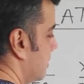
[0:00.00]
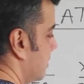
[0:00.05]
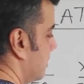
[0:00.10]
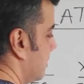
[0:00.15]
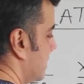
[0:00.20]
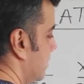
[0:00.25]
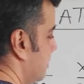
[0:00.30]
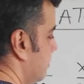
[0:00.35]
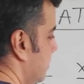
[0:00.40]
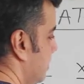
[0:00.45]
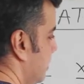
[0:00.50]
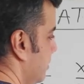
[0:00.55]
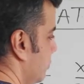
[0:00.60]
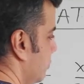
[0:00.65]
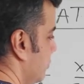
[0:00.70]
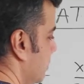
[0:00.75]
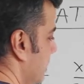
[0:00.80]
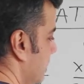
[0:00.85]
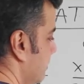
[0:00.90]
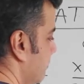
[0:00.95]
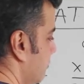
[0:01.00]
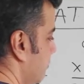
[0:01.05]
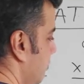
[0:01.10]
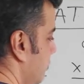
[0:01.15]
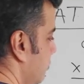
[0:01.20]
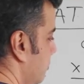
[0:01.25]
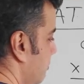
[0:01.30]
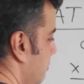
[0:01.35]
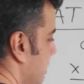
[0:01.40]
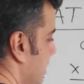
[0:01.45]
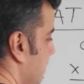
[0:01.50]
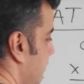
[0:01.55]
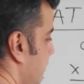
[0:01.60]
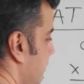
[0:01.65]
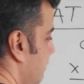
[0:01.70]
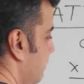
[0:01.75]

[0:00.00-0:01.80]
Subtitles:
divided by 2 and followed by a